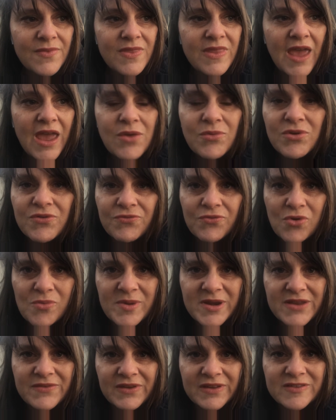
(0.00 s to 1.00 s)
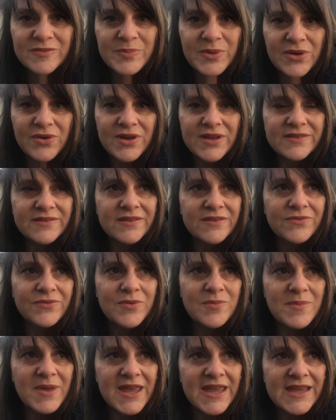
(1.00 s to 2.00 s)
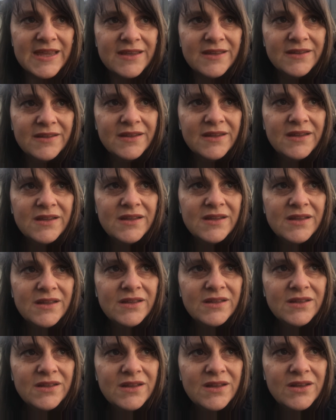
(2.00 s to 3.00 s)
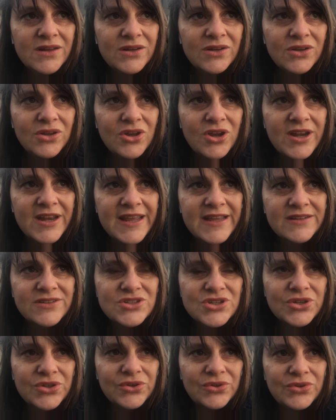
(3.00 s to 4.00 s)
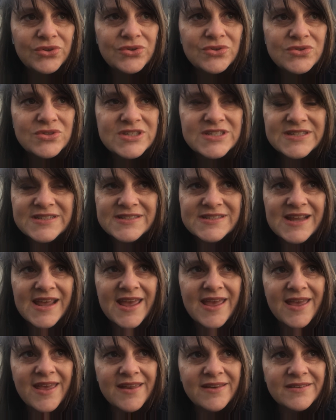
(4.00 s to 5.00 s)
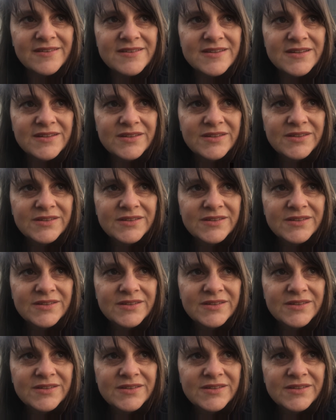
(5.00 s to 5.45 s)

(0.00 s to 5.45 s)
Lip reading: they were formative experiences for me, learning to stand